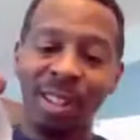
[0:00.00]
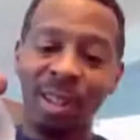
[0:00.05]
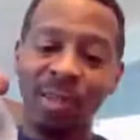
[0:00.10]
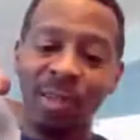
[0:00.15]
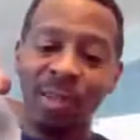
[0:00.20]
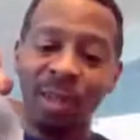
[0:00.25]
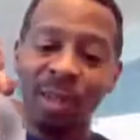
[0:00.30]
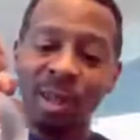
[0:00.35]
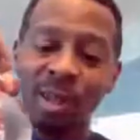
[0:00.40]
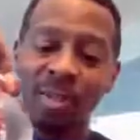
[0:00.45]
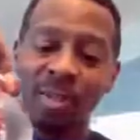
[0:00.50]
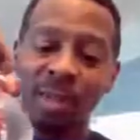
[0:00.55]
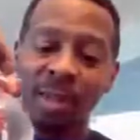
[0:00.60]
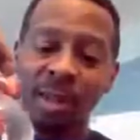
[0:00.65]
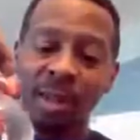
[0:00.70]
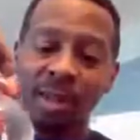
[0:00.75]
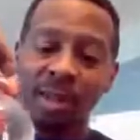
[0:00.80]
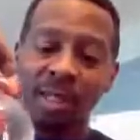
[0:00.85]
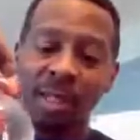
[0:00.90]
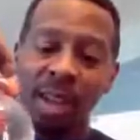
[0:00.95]
Love doing
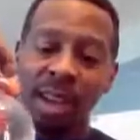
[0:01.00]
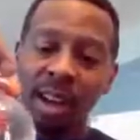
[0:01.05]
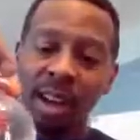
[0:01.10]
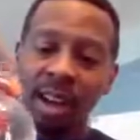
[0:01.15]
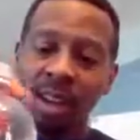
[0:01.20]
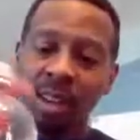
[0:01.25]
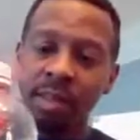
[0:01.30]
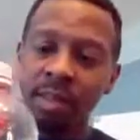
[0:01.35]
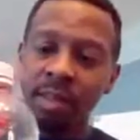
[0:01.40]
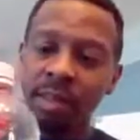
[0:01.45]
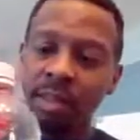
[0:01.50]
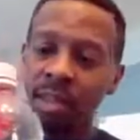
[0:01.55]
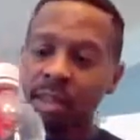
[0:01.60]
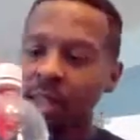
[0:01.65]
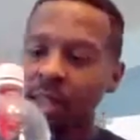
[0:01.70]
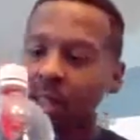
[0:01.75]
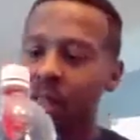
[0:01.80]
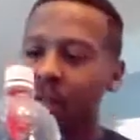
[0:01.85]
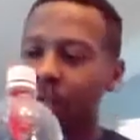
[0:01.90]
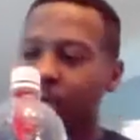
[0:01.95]
experiments live.
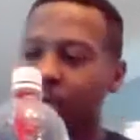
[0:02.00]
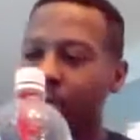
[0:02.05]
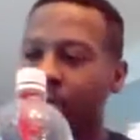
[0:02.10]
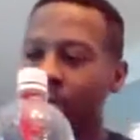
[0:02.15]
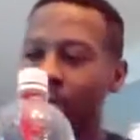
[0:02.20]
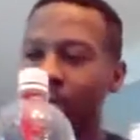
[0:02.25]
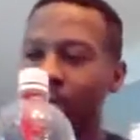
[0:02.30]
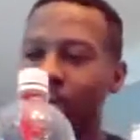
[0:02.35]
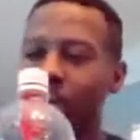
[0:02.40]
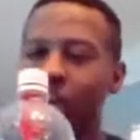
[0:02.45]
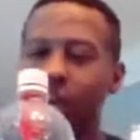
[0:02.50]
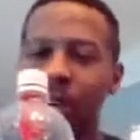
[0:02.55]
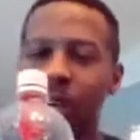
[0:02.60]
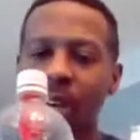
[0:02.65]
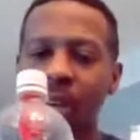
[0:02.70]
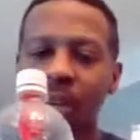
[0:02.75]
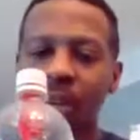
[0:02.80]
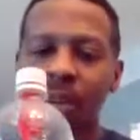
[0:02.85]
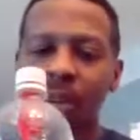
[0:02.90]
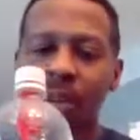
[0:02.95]
When you do them
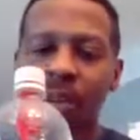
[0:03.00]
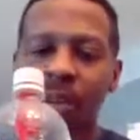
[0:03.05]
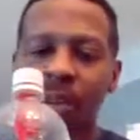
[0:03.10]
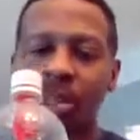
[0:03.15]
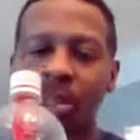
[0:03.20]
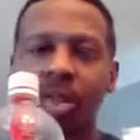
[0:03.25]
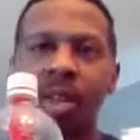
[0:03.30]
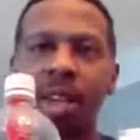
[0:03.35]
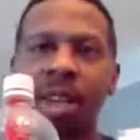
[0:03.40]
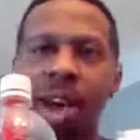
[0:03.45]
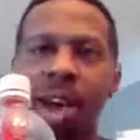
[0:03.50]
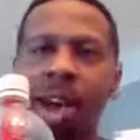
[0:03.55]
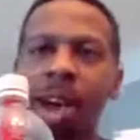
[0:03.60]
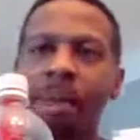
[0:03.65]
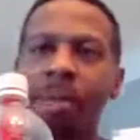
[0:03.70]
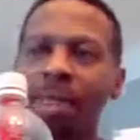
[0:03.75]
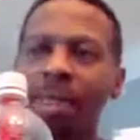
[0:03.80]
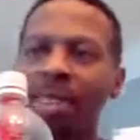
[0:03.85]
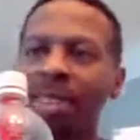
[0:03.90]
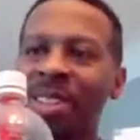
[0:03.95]
live, you never know what's going to
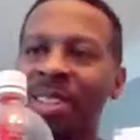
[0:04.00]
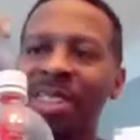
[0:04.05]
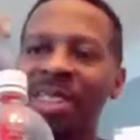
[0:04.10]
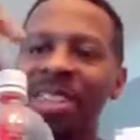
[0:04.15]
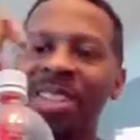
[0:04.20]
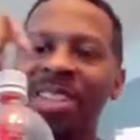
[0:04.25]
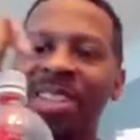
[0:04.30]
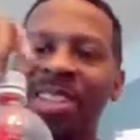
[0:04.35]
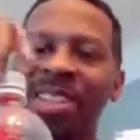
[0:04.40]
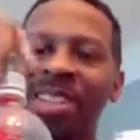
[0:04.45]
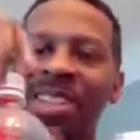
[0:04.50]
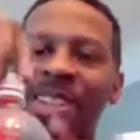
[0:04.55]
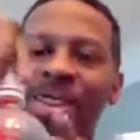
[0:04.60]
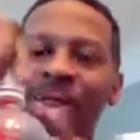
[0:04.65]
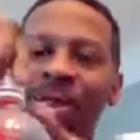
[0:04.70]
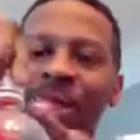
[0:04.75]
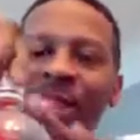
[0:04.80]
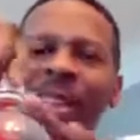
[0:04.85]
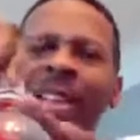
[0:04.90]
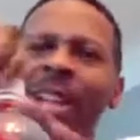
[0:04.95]
happen. So
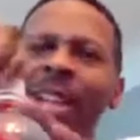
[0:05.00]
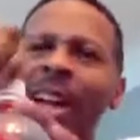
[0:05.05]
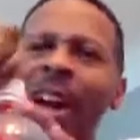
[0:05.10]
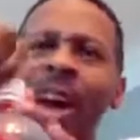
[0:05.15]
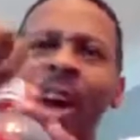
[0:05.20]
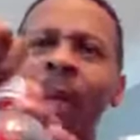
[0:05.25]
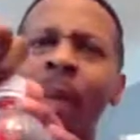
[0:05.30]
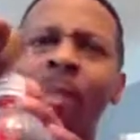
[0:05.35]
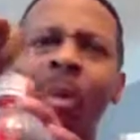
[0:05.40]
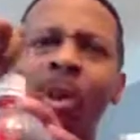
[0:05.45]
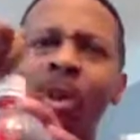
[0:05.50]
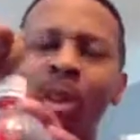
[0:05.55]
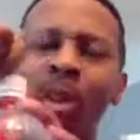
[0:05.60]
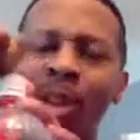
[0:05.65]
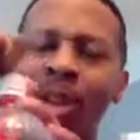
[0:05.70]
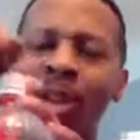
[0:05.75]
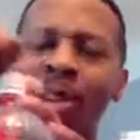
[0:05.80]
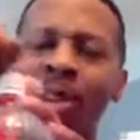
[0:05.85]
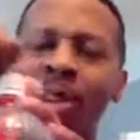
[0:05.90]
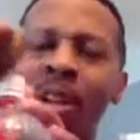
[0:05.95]
that did not happen
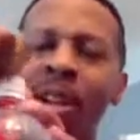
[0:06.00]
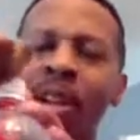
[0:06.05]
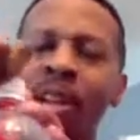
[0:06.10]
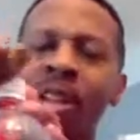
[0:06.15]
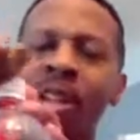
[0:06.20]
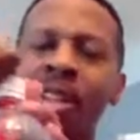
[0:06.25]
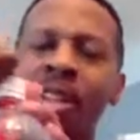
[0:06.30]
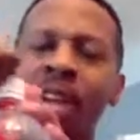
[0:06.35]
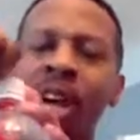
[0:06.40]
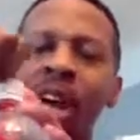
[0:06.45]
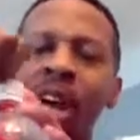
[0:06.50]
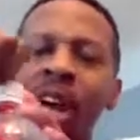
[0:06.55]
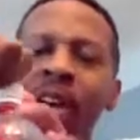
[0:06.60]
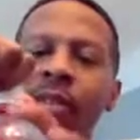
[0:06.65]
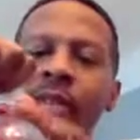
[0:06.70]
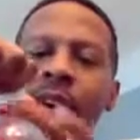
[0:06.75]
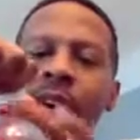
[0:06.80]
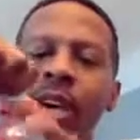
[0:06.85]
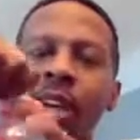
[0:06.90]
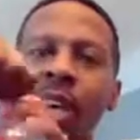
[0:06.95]
earlier. So I
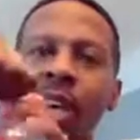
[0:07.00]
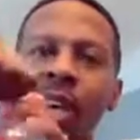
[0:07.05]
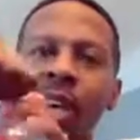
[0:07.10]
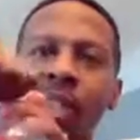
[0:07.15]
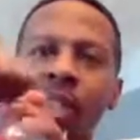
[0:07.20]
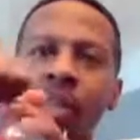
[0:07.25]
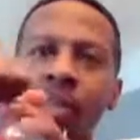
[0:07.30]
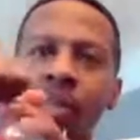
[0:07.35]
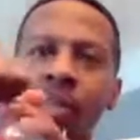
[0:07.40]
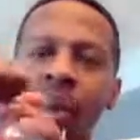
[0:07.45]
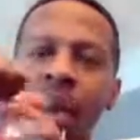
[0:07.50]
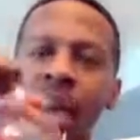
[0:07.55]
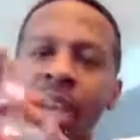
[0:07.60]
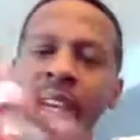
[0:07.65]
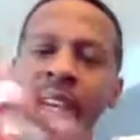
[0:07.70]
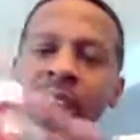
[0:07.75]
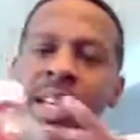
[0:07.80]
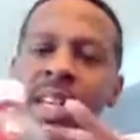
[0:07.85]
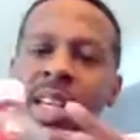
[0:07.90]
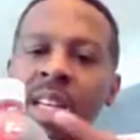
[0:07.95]
have a ketchup
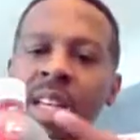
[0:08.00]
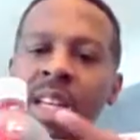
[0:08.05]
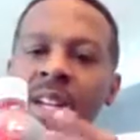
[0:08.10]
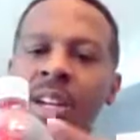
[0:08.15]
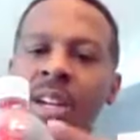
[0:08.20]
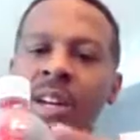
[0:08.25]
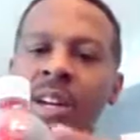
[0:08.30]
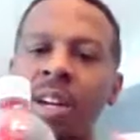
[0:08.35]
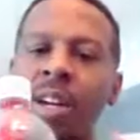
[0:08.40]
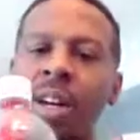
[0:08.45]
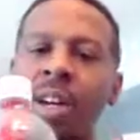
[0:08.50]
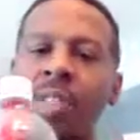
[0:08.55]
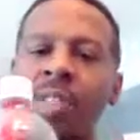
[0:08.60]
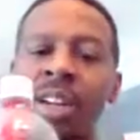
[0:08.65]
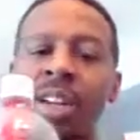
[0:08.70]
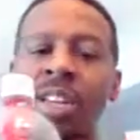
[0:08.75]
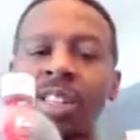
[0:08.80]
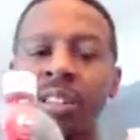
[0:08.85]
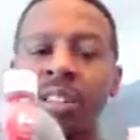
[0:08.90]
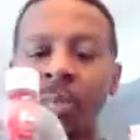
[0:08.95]
packet in here
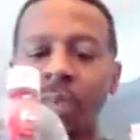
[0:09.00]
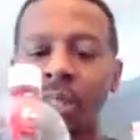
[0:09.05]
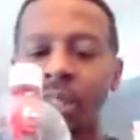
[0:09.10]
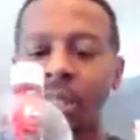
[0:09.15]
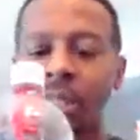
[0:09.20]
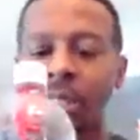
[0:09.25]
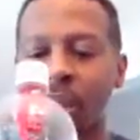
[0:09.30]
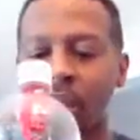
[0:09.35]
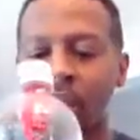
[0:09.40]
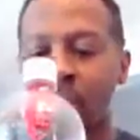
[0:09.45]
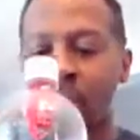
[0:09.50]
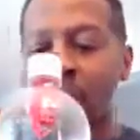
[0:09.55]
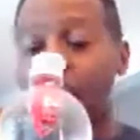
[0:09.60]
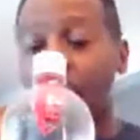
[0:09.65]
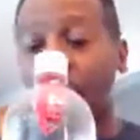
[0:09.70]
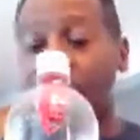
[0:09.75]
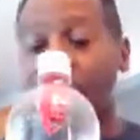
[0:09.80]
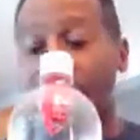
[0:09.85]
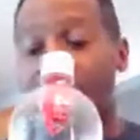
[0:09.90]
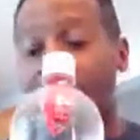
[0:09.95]
that is up at the top. I have
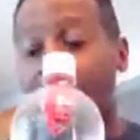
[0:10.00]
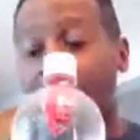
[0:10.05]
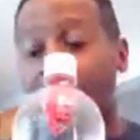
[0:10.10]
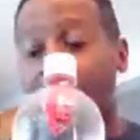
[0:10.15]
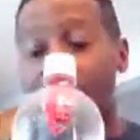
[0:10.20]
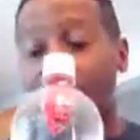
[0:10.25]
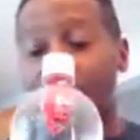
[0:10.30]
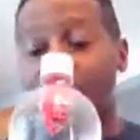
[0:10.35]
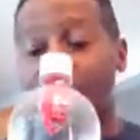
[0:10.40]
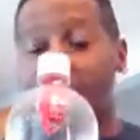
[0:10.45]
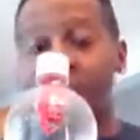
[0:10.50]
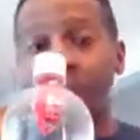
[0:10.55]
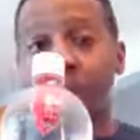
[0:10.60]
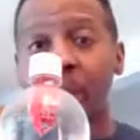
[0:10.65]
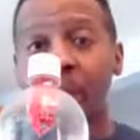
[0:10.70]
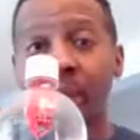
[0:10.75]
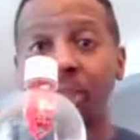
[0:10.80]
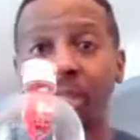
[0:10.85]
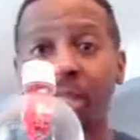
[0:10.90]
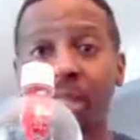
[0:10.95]
one at the bottom too, so it will
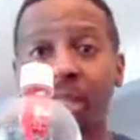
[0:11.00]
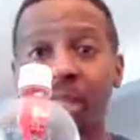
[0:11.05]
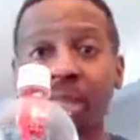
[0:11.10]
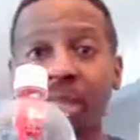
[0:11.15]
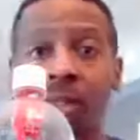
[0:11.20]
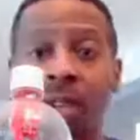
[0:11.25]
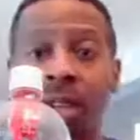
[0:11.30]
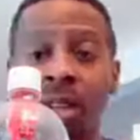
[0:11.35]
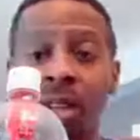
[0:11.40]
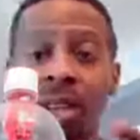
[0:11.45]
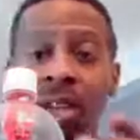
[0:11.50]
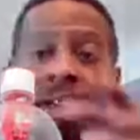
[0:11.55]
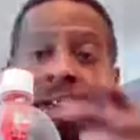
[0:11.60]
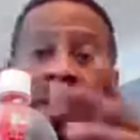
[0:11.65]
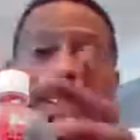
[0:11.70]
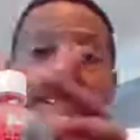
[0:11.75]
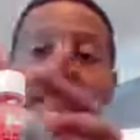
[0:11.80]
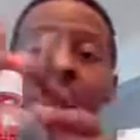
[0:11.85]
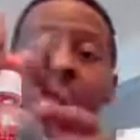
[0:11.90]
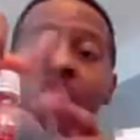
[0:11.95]
be interesting to see what
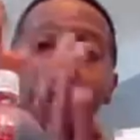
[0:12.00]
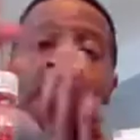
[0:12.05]
occurs.